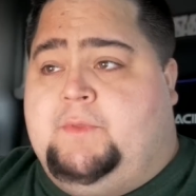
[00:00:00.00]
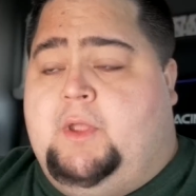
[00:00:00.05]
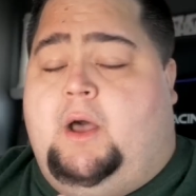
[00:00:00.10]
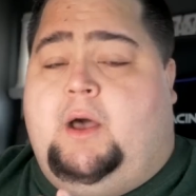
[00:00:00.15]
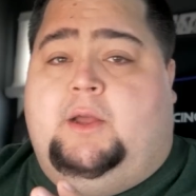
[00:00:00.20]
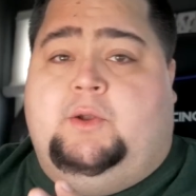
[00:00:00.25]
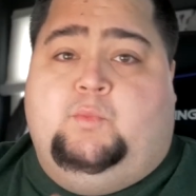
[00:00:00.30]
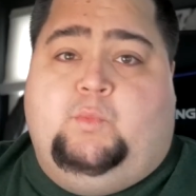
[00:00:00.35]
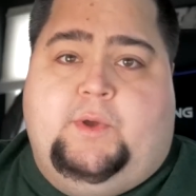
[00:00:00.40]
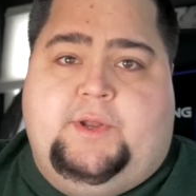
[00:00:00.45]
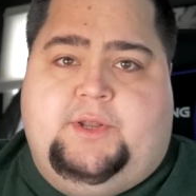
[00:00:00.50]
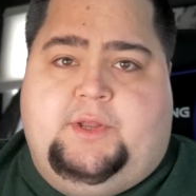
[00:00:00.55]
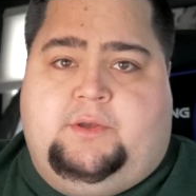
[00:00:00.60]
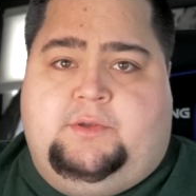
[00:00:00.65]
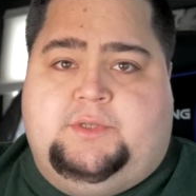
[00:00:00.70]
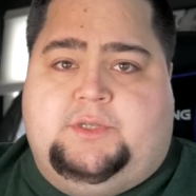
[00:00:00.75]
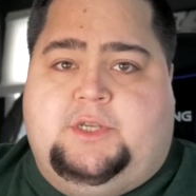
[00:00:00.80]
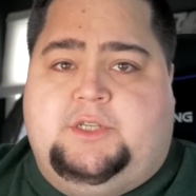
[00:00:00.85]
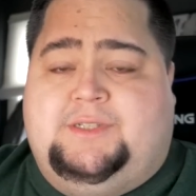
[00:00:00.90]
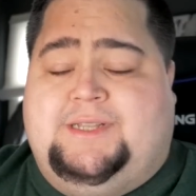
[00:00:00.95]
on
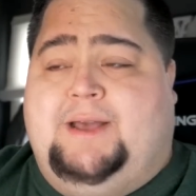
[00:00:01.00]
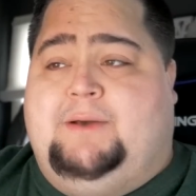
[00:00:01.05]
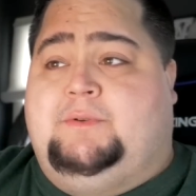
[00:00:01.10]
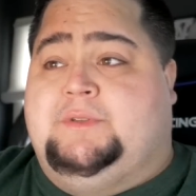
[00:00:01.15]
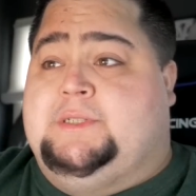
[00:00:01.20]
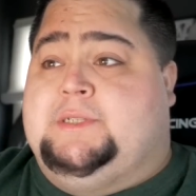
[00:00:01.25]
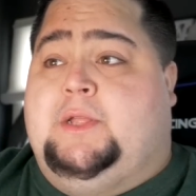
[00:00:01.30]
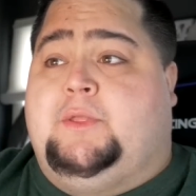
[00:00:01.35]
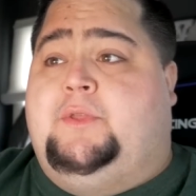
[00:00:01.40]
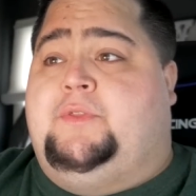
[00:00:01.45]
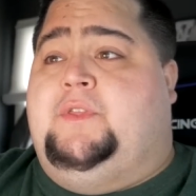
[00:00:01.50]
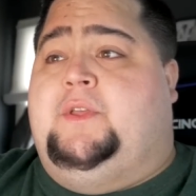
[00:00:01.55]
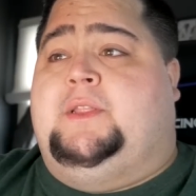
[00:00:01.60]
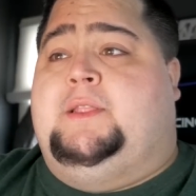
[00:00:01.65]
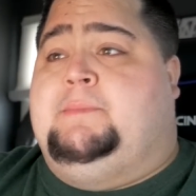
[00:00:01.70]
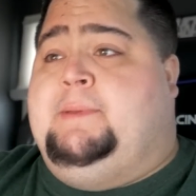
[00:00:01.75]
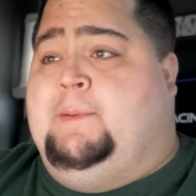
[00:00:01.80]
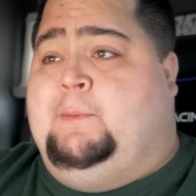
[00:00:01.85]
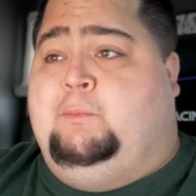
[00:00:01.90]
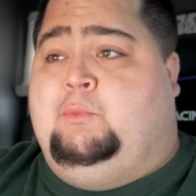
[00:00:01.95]
Windows, because that was another thing
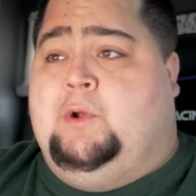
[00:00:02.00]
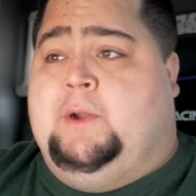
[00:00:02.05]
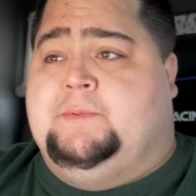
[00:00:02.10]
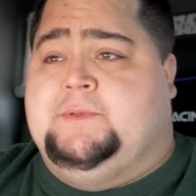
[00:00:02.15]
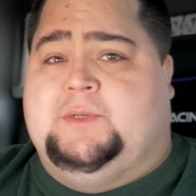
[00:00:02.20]
that people brought up.